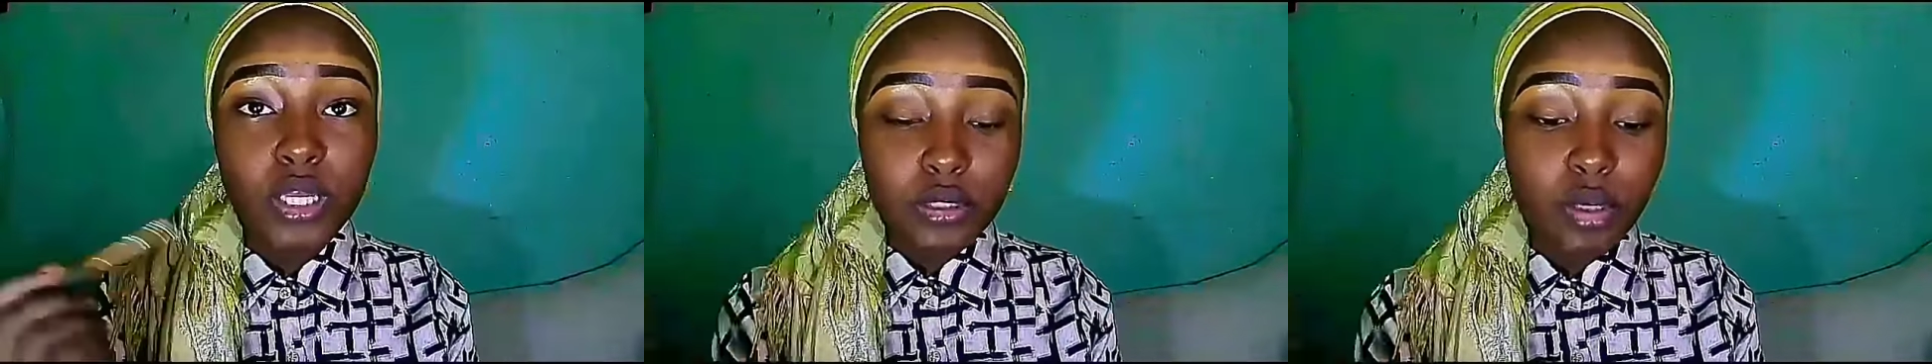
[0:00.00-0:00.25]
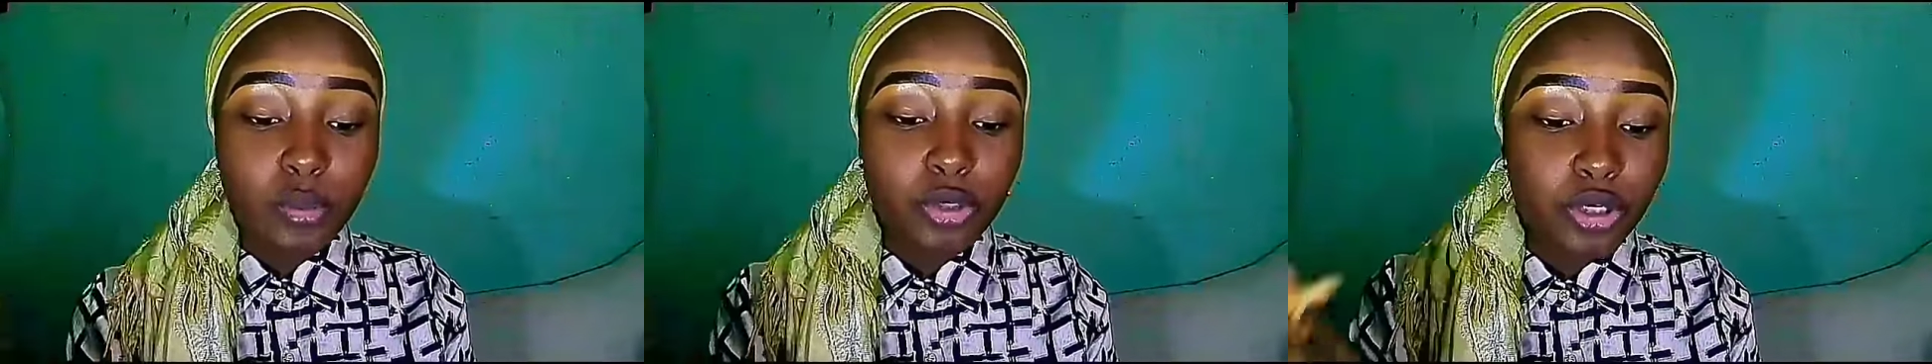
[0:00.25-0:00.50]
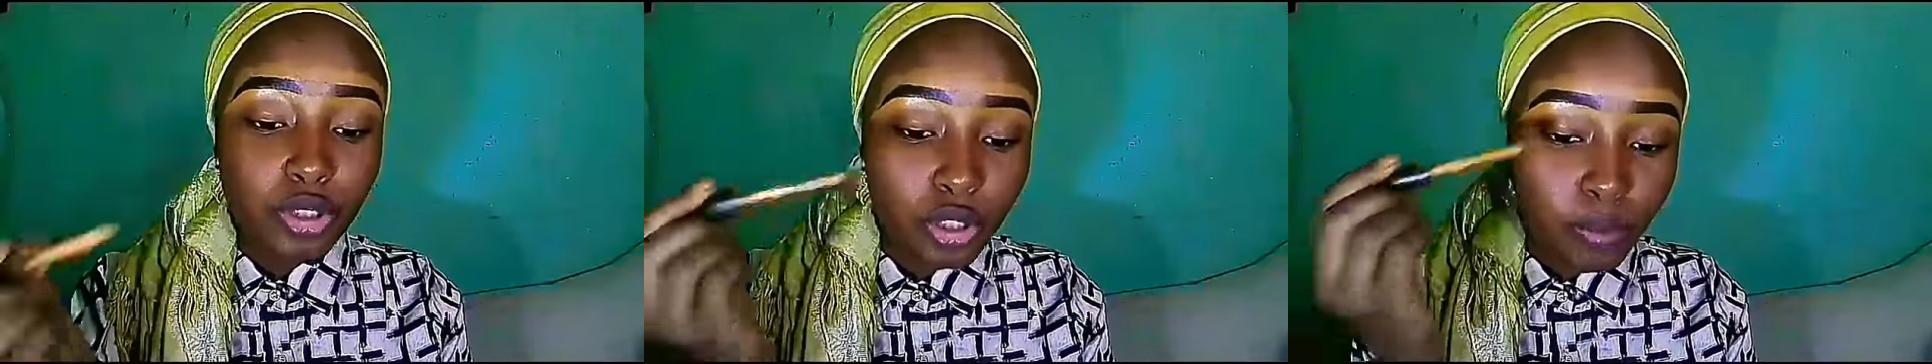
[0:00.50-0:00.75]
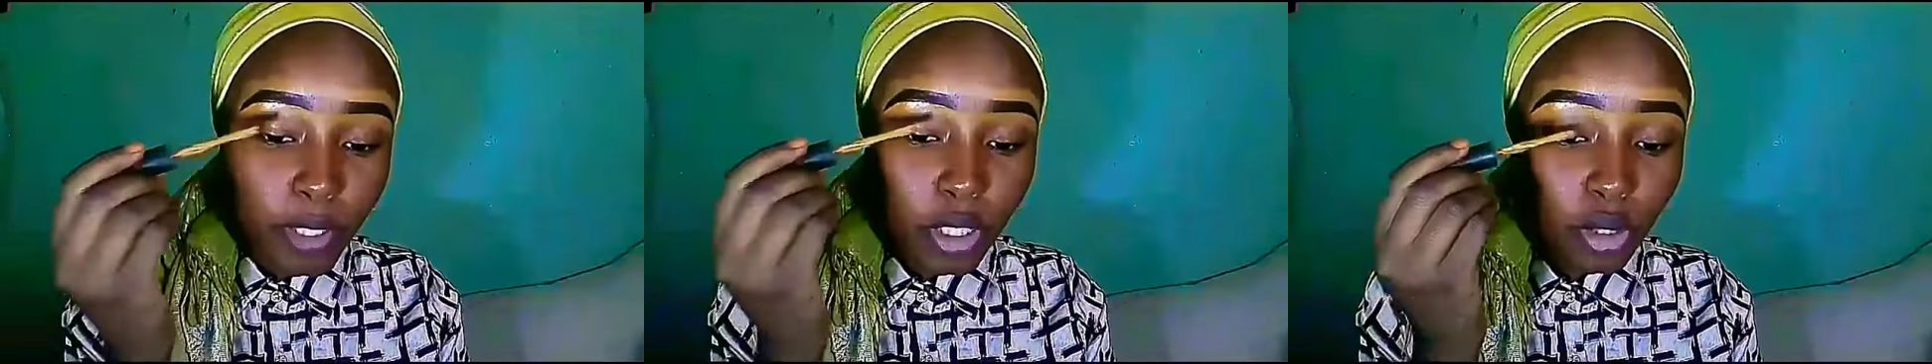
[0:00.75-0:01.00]
summer
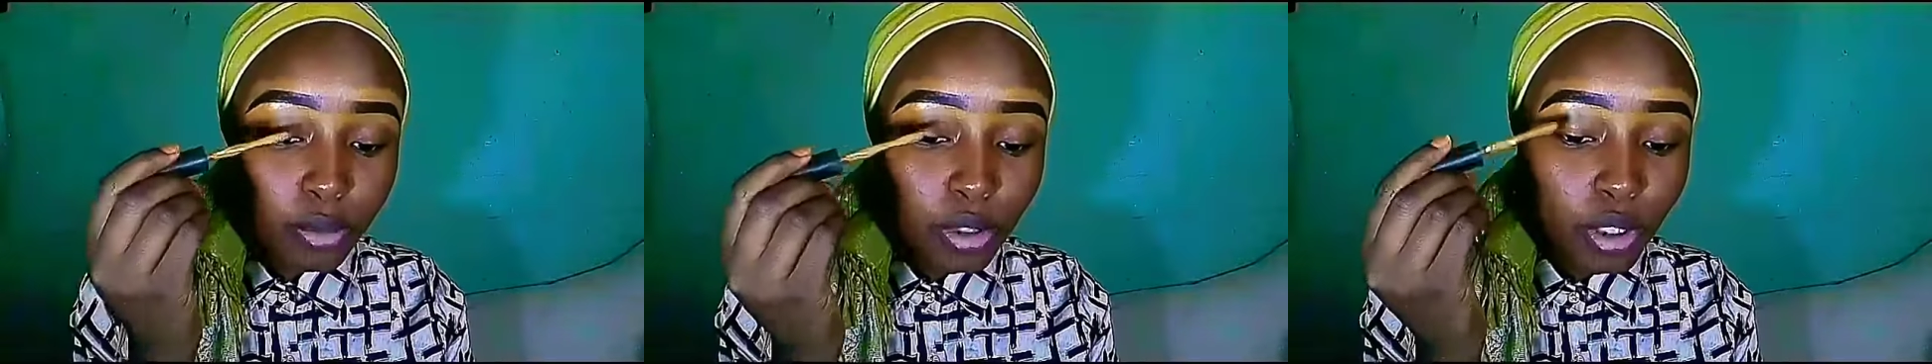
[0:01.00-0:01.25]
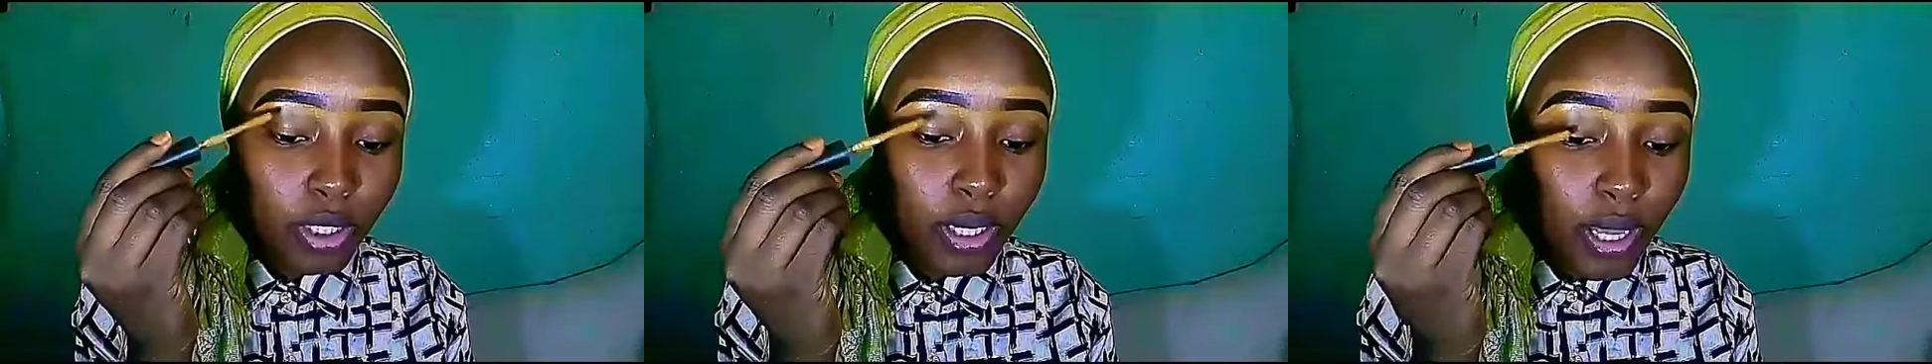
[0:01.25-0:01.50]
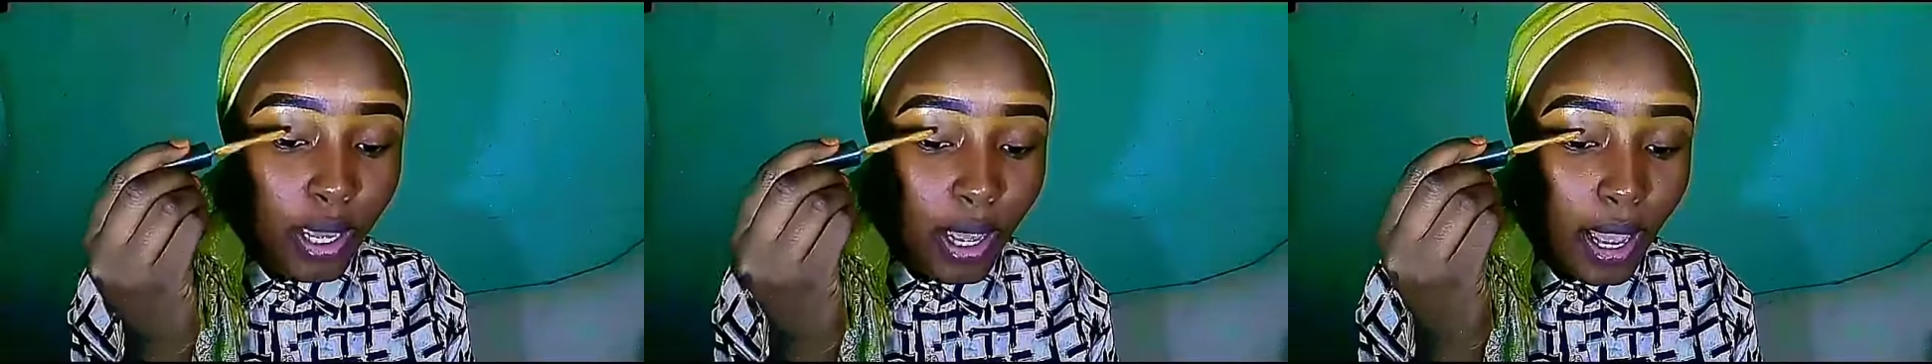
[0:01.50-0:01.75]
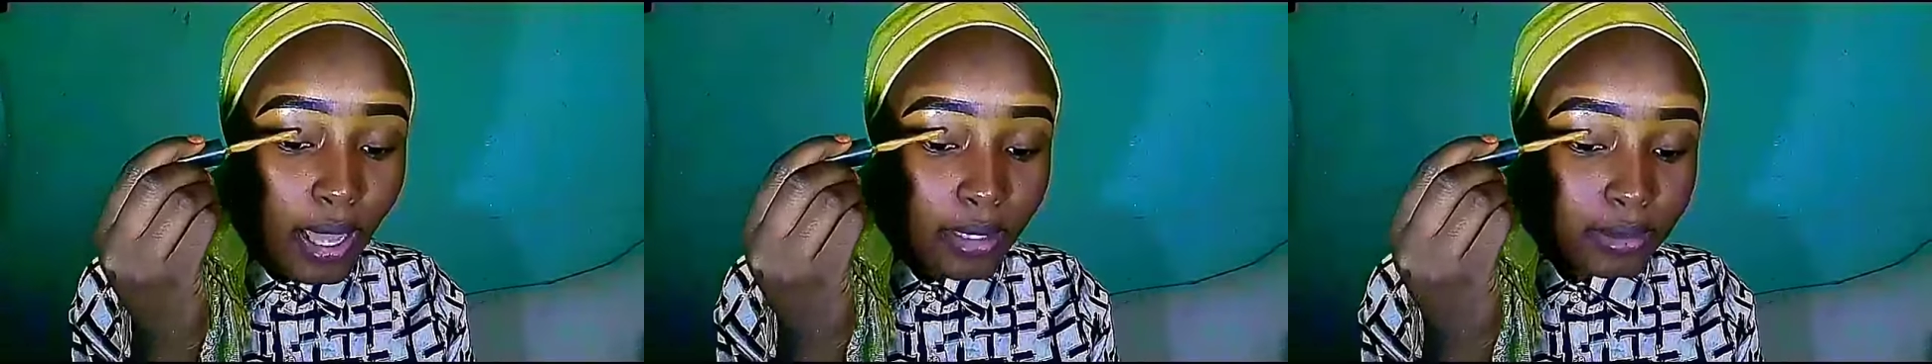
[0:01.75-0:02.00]
makeup look.
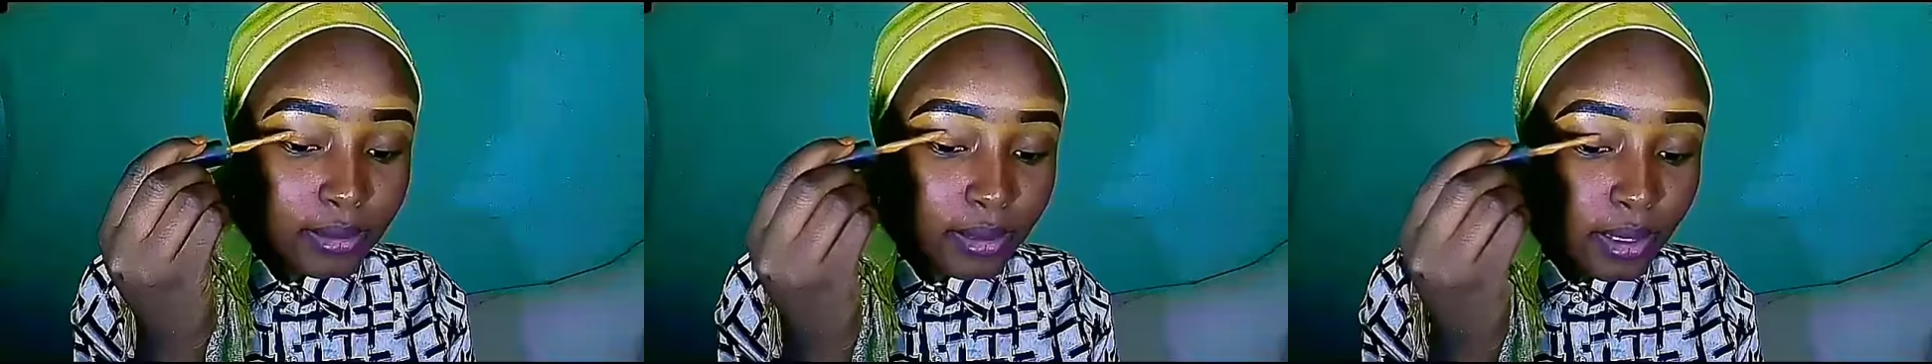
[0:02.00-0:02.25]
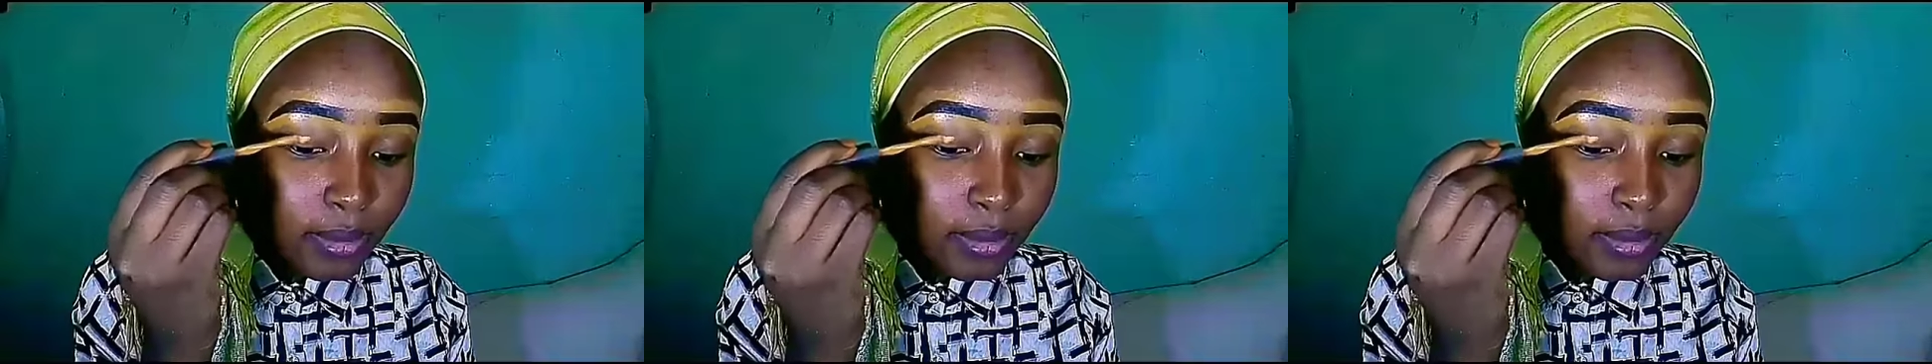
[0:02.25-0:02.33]
And